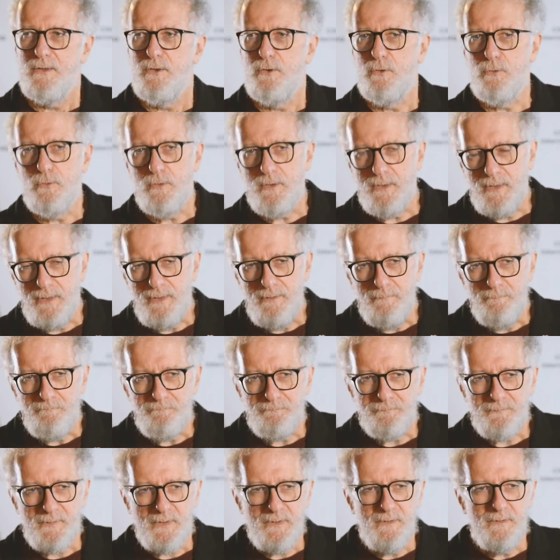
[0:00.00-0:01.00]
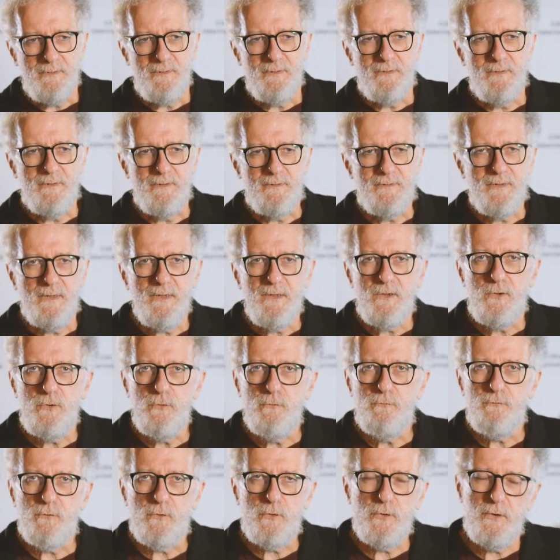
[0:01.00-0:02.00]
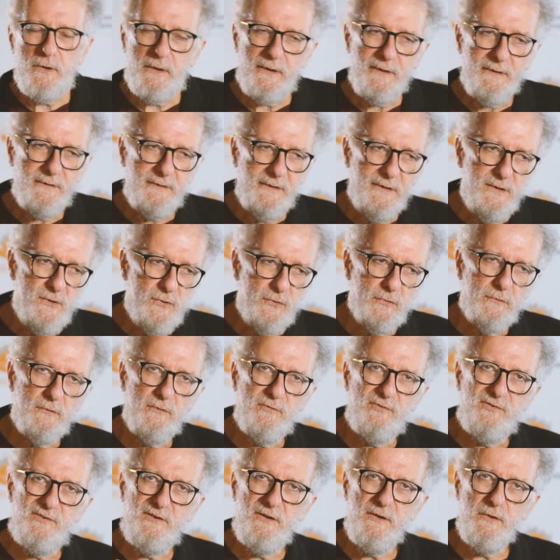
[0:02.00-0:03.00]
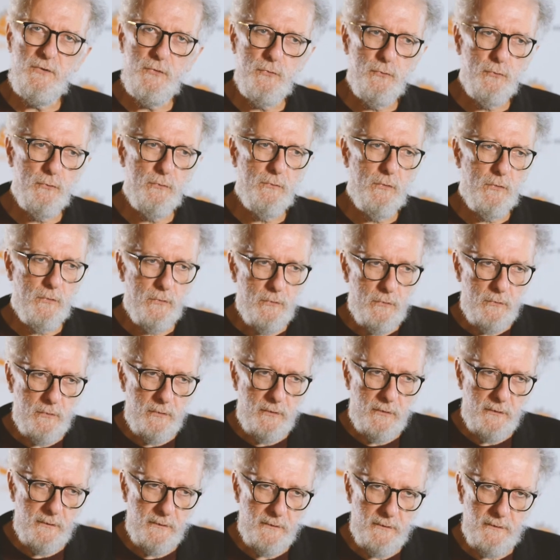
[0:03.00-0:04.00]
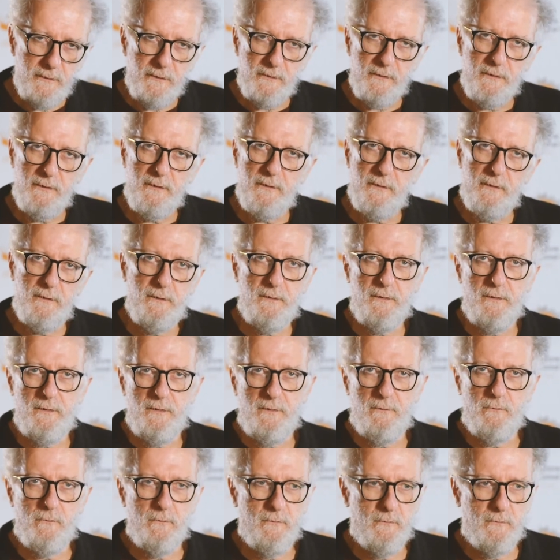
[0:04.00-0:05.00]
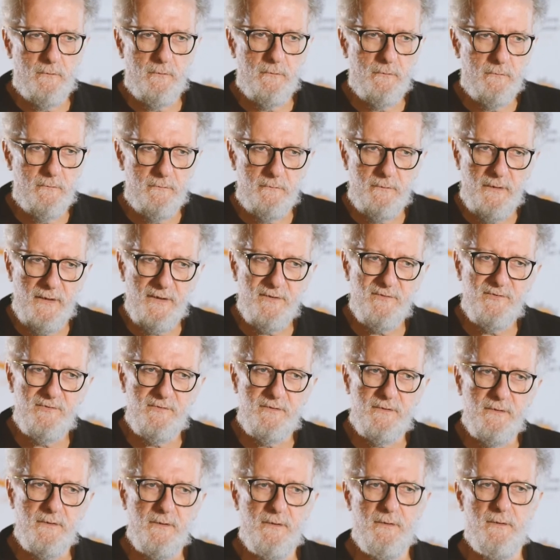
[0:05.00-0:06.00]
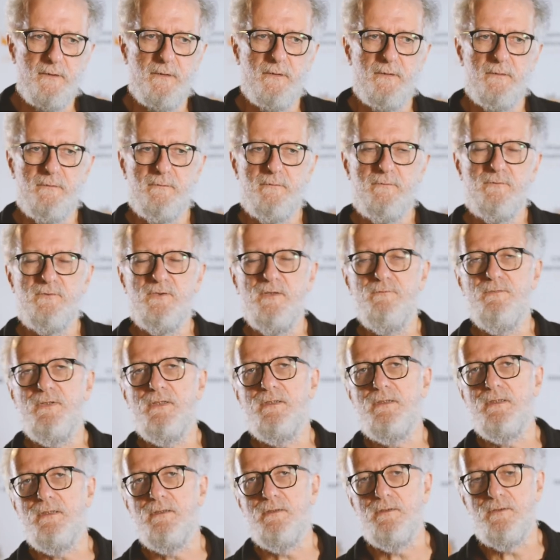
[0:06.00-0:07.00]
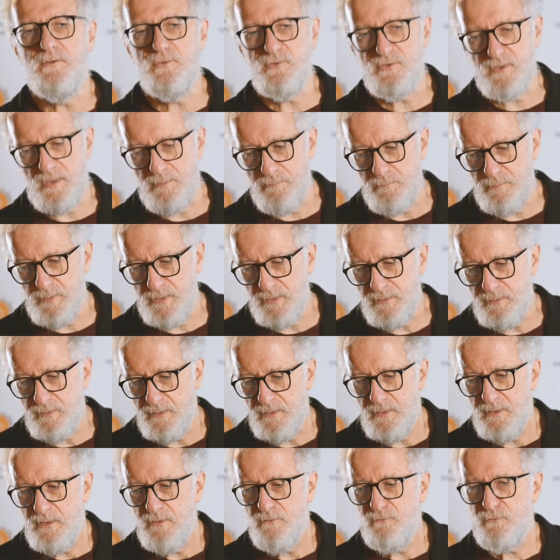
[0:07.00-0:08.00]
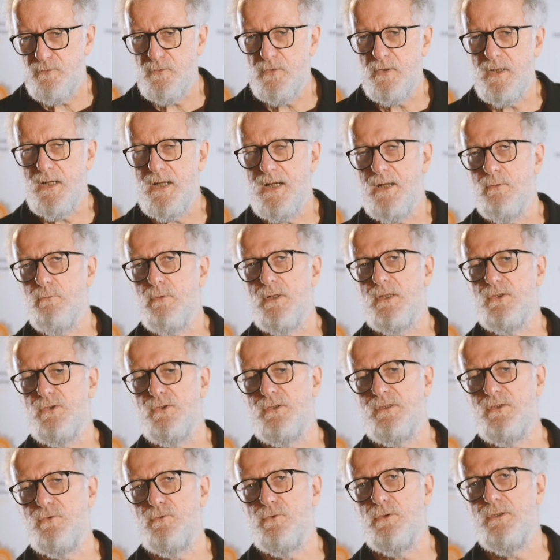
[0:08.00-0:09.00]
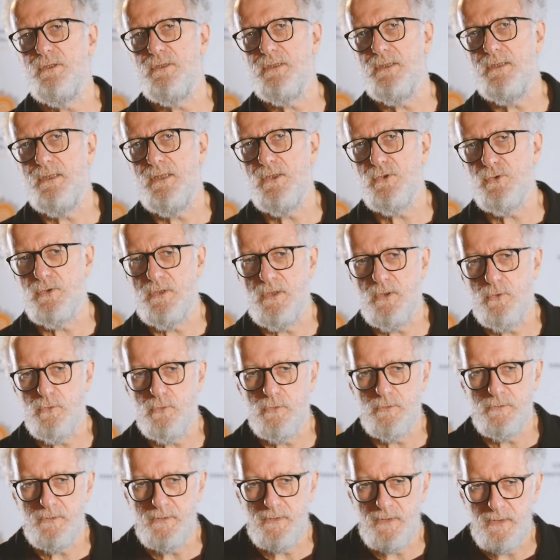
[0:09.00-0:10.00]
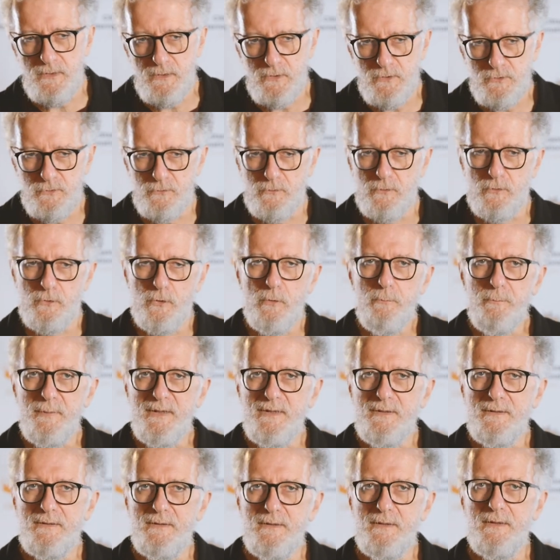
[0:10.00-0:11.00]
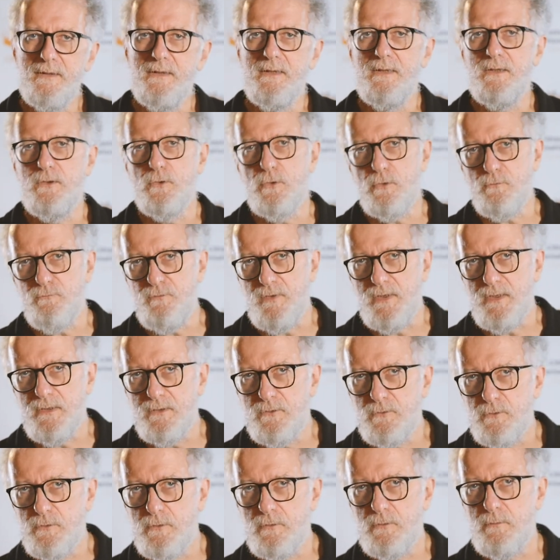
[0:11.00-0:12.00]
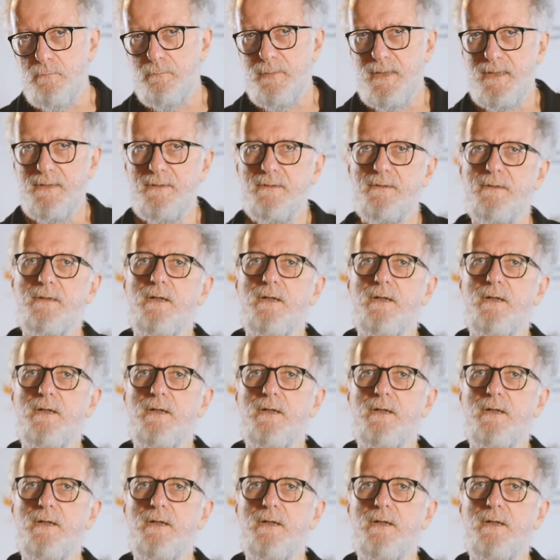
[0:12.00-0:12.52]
Okay, thank you for your attention. See you all next 17 December for our Cittaslow International Coordination Committee in Orvieto, but